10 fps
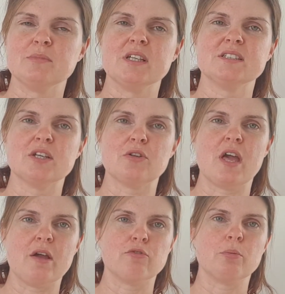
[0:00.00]
so
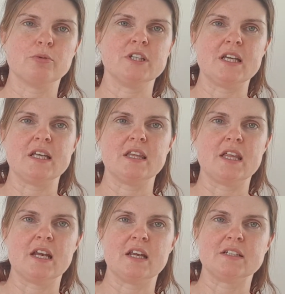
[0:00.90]
that everybody
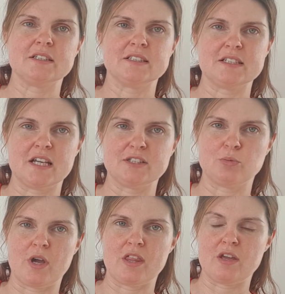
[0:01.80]
then understands
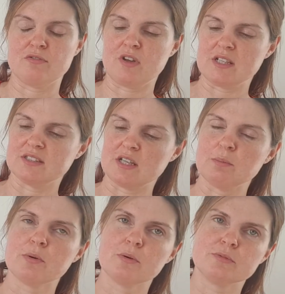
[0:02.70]
they fit. So
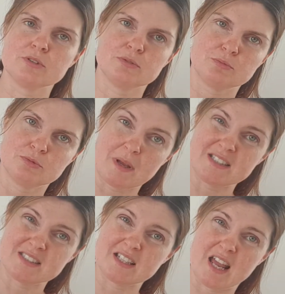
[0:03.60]

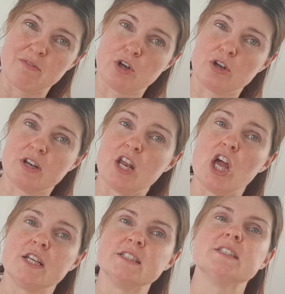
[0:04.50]
Spencer's going to have a lot of
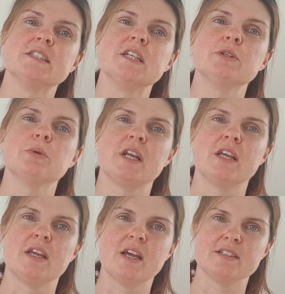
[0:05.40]
learning to do when
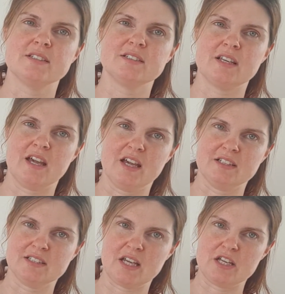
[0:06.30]
he gets
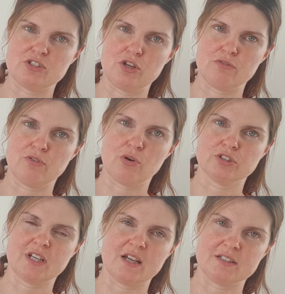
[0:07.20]
to his new flock
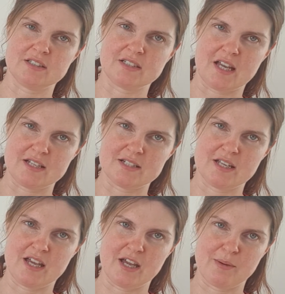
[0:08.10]
to understand
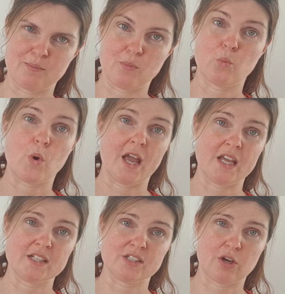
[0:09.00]
where
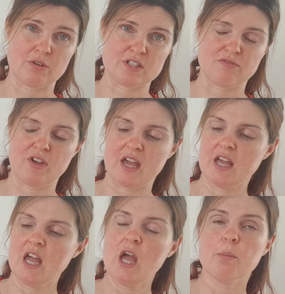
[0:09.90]
he's going to fit.
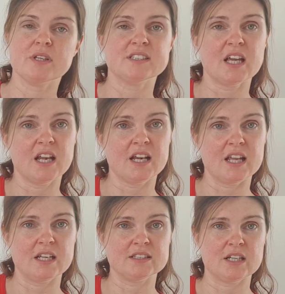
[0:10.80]
But
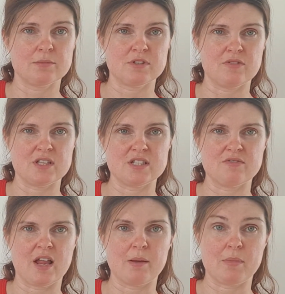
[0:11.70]
certainly in terms of his
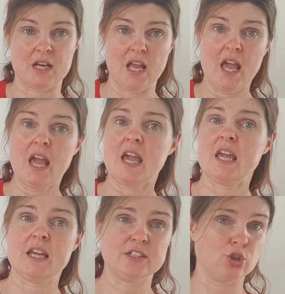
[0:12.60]
development,
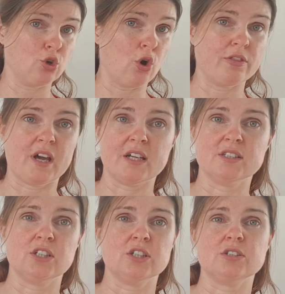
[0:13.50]
he has got that
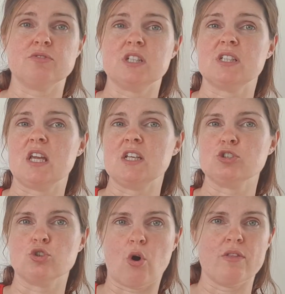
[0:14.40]
assertiveness, he has
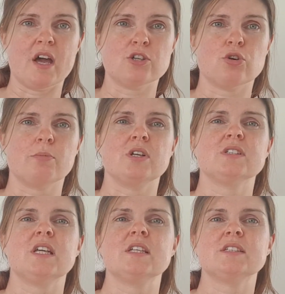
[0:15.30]
got that
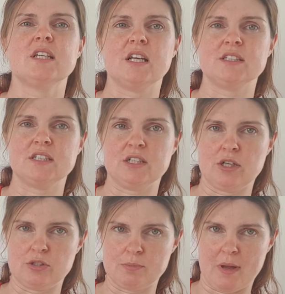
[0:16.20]
dominance, he's testing
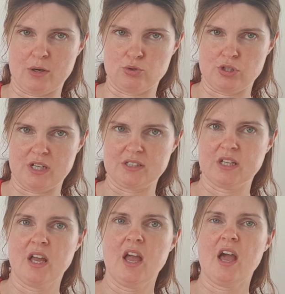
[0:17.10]
those boundaries,
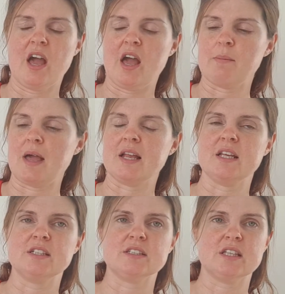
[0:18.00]
and
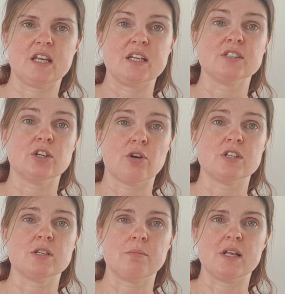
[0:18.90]
he's
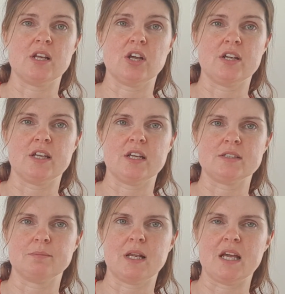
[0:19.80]
going to be learning
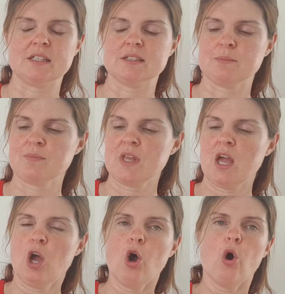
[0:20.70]
his place.
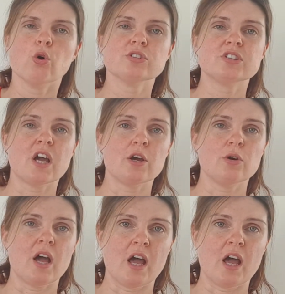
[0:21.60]
Also,